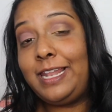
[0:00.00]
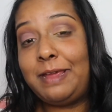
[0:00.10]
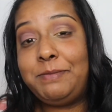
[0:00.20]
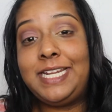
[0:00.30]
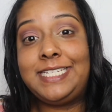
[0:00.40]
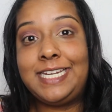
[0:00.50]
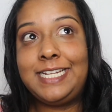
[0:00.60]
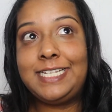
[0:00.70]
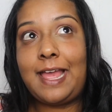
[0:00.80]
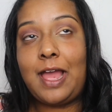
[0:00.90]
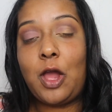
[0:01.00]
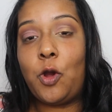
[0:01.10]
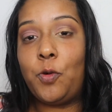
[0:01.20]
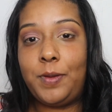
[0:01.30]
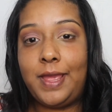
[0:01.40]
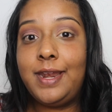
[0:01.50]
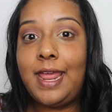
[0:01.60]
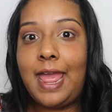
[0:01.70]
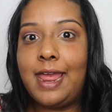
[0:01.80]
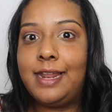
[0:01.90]
I mean, it didn't open
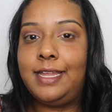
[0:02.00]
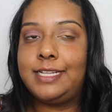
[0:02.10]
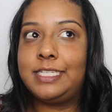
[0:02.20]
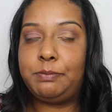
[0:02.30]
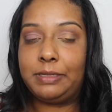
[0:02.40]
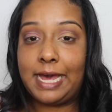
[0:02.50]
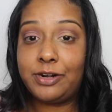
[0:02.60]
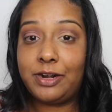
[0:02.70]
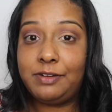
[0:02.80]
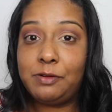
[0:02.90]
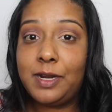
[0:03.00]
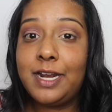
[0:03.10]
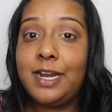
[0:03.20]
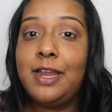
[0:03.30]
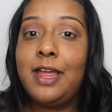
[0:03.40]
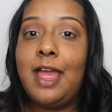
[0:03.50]
and like splatter everywhere,